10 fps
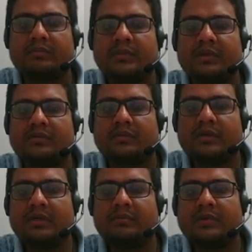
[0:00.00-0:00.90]
P
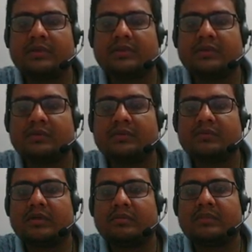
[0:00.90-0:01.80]
square plus Q
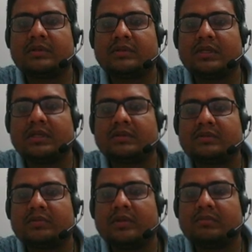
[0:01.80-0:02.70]
square plus R
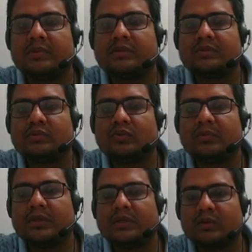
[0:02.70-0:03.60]
square plus
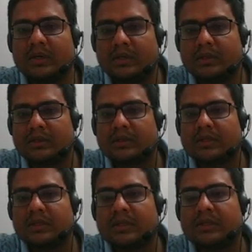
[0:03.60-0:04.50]
2PQR,
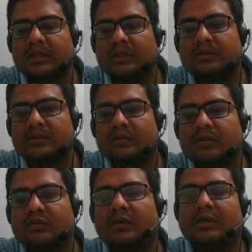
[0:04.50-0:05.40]
that is equal to
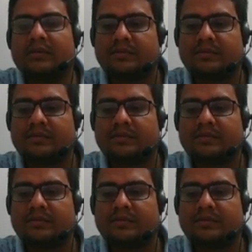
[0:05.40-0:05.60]
1.